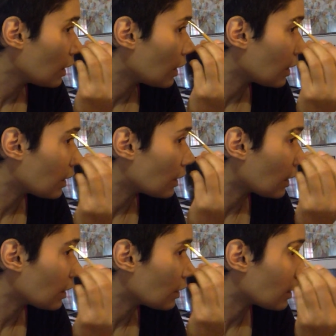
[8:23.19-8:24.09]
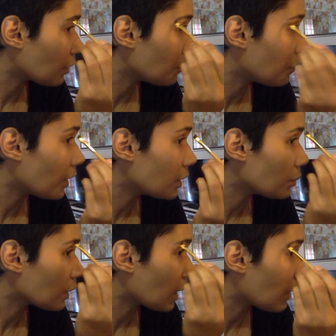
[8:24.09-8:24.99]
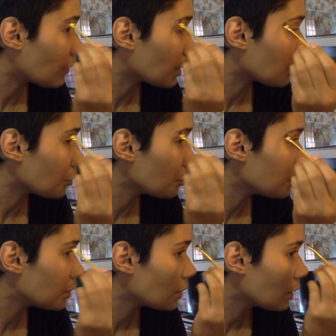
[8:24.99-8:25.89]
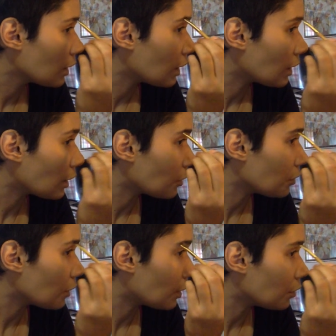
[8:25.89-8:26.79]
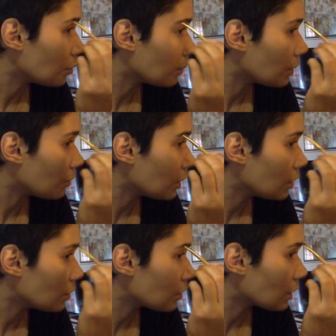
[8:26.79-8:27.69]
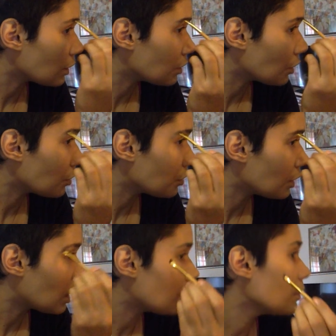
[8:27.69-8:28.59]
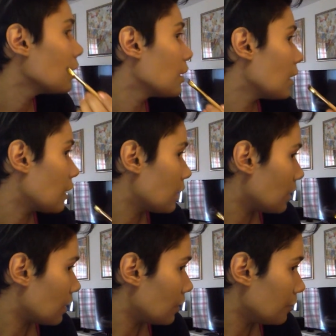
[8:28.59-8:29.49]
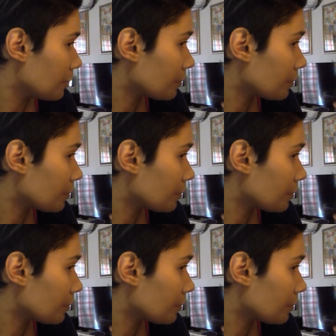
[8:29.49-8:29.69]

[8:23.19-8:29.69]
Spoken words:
And I, like on Facebook, I have like groups, and I do my videos and show it to them. And then